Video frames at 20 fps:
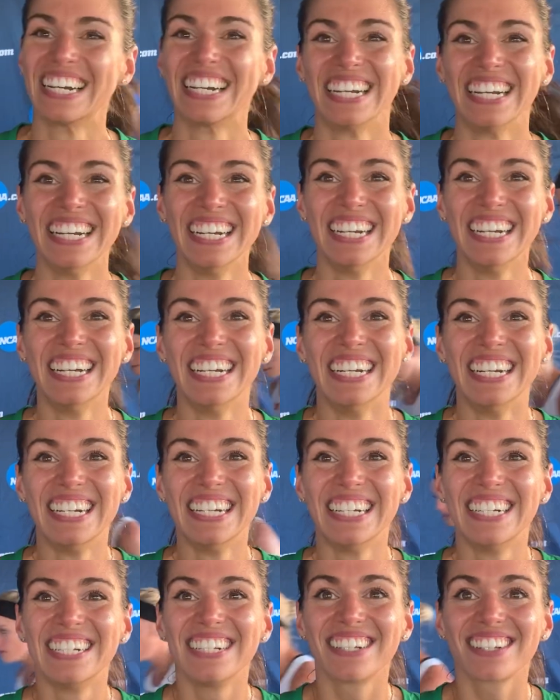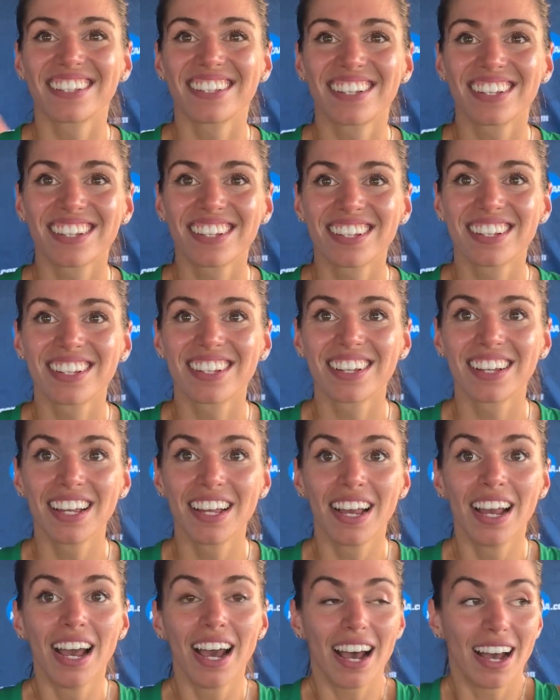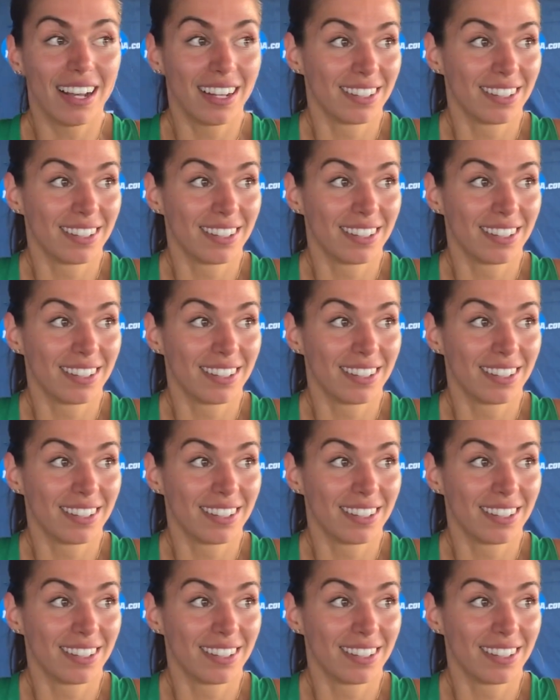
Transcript: Yeah. I mean, winning or?